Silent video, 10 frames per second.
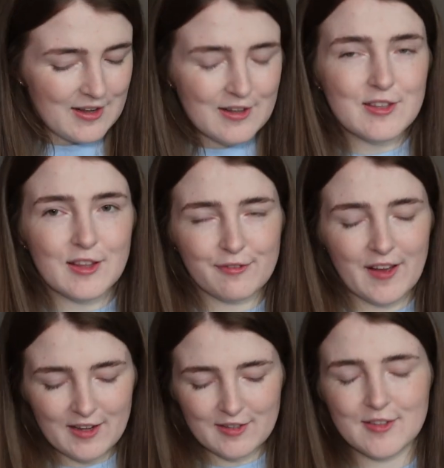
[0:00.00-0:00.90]
So the
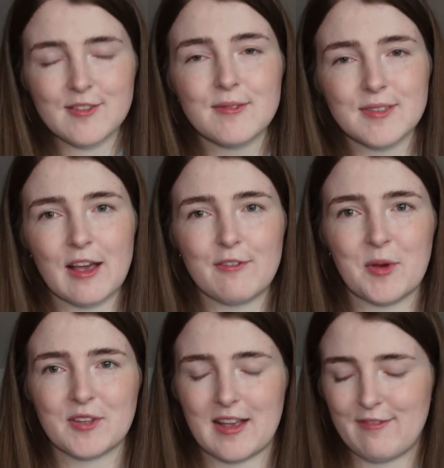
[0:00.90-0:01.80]
first set of
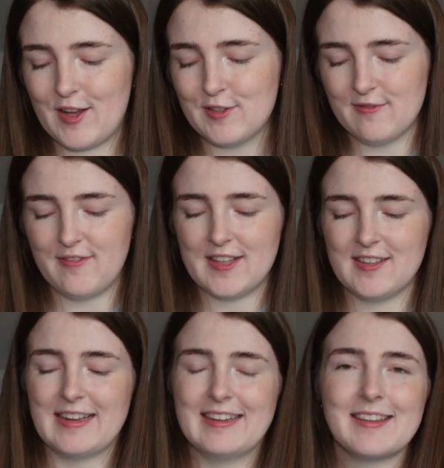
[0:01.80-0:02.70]
books I found on
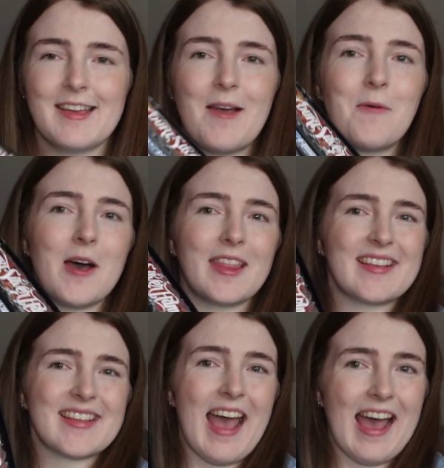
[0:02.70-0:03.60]
Vinted were
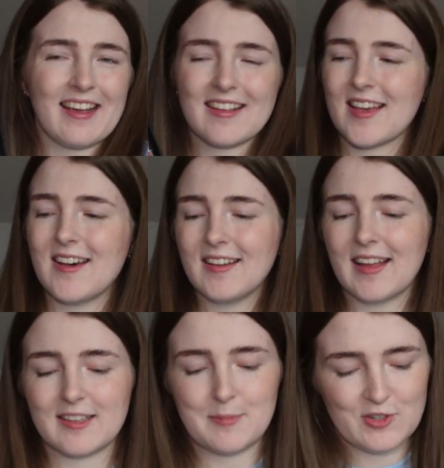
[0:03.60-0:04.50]
these Akatar
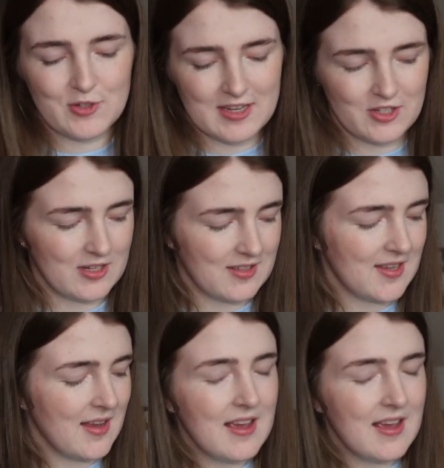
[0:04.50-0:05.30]
like special editions